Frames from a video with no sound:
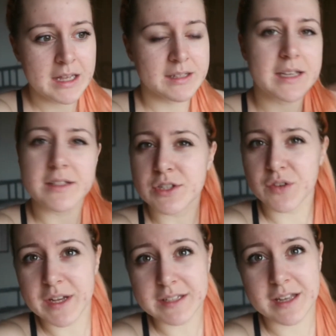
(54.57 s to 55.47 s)
say the
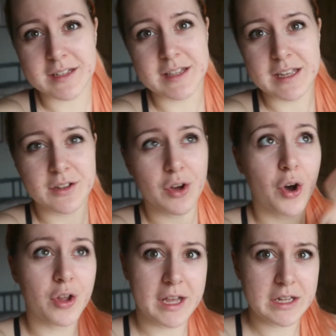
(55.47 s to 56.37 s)
stuff that I said in the
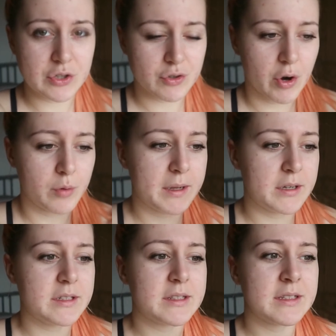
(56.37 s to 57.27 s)
other intro
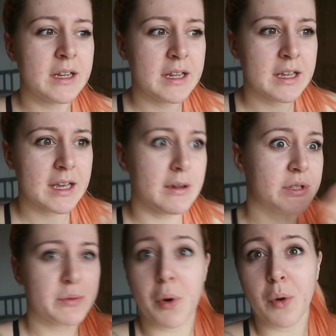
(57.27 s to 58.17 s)
because it was
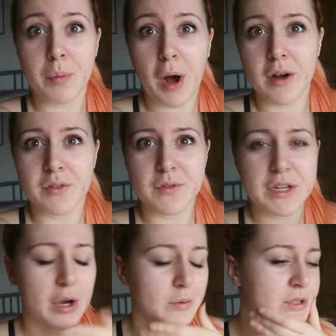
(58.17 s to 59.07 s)
an important part of the video.